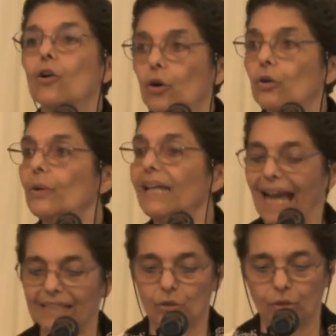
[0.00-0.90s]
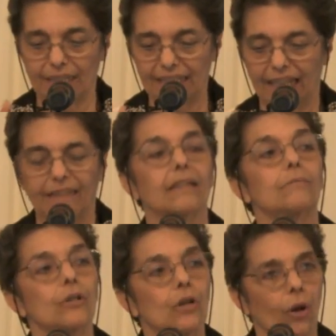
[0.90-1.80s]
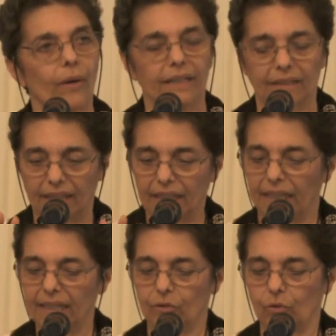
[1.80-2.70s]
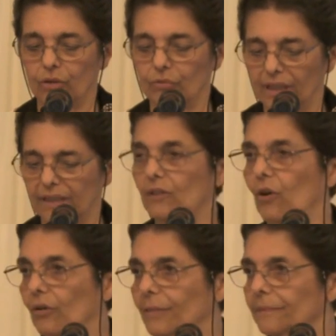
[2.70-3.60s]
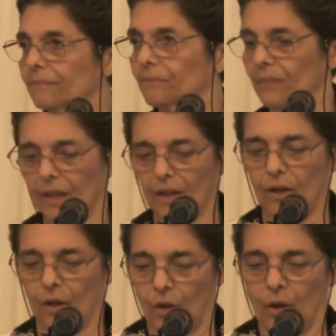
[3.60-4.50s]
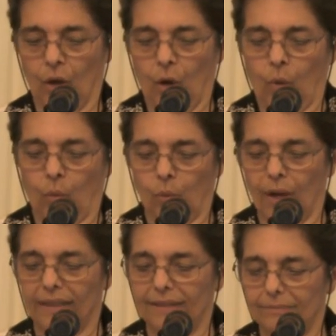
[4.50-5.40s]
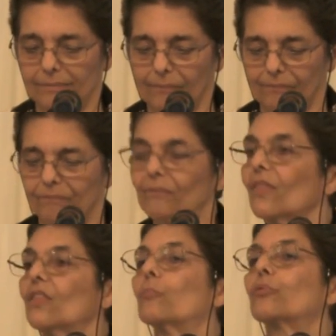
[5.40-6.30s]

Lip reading: could we actually get them going into the real economy? Well, the